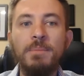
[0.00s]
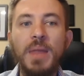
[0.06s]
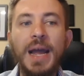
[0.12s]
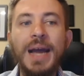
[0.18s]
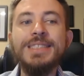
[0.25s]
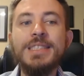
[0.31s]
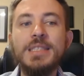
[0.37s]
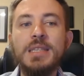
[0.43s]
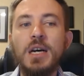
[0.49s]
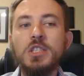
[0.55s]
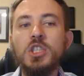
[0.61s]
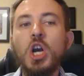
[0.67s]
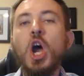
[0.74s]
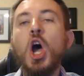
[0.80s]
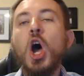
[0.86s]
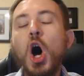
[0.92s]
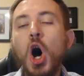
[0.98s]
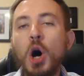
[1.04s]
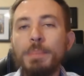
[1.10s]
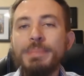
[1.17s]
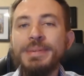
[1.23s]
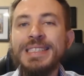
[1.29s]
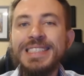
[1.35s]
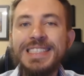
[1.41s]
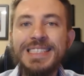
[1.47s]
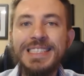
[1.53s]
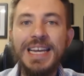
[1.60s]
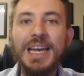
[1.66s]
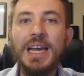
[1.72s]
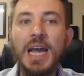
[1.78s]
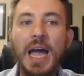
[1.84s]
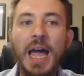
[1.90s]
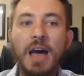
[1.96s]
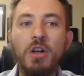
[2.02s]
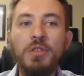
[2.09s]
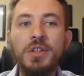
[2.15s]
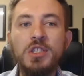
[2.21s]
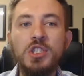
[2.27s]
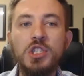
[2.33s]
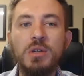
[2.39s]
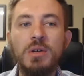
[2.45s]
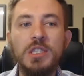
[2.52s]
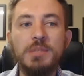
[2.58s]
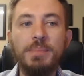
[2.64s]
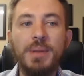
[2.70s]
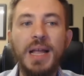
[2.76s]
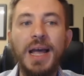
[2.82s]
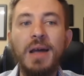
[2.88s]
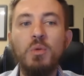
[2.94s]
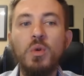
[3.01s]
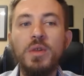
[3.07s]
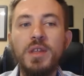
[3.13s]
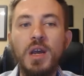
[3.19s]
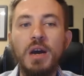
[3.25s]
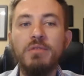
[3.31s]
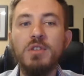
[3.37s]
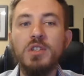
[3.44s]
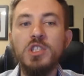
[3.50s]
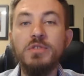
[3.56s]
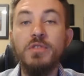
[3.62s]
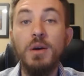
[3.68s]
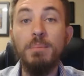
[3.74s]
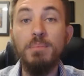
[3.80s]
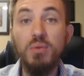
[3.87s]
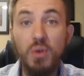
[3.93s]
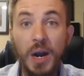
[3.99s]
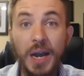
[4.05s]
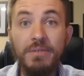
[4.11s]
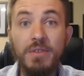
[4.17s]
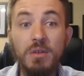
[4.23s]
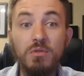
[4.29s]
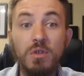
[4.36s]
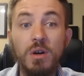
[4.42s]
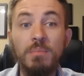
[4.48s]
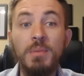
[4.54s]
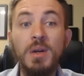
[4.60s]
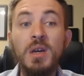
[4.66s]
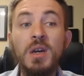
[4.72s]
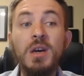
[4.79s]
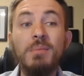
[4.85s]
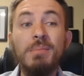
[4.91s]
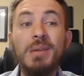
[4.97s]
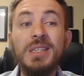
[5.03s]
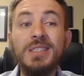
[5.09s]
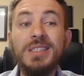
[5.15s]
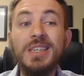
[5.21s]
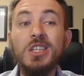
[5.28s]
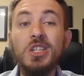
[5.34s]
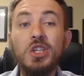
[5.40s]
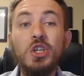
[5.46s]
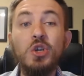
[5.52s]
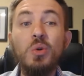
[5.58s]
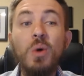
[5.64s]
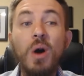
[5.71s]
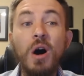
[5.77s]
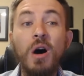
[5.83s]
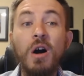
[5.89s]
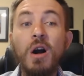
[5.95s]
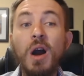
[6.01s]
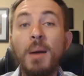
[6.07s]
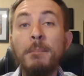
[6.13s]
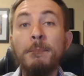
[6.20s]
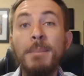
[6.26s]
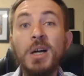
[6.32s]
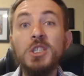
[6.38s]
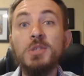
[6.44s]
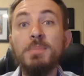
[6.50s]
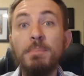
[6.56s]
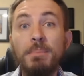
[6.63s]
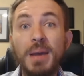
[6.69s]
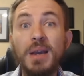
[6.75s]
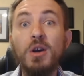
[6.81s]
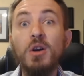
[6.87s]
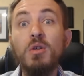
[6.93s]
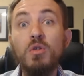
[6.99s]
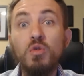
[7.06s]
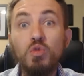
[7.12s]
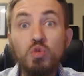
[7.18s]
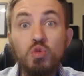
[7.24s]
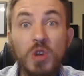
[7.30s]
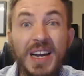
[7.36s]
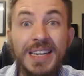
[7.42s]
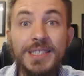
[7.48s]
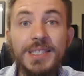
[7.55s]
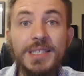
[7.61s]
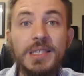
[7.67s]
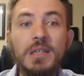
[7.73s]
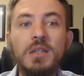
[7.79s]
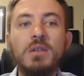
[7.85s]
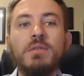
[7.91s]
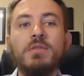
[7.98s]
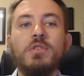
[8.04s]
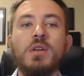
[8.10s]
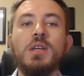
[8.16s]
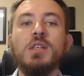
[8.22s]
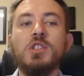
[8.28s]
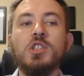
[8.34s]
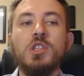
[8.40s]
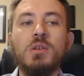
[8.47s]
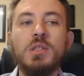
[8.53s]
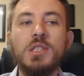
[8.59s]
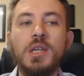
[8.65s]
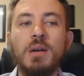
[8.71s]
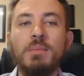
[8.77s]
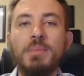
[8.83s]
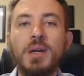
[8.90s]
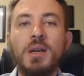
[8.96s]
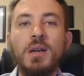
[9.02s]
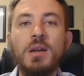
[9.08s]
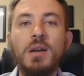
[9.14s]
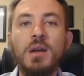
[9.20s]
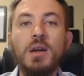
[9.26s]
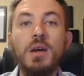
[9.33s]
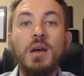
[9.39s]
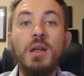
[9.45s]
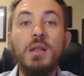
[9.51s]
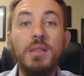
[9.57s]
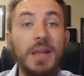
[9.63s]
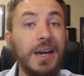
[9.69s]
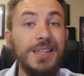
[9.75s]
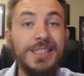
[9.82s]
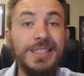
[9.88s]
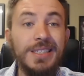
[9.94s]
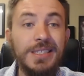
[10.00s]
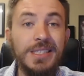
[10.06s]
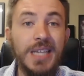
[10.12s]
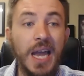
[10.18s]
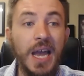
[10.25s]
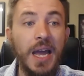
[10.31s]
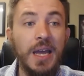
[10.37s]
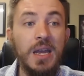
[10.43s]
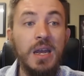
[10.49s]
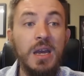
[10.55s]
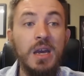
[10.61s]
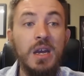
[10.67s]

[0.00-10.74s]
As such, opting to take a health insurance plan with coverage for a private room means that you are a much bigger risk for the insurance company. That is to say,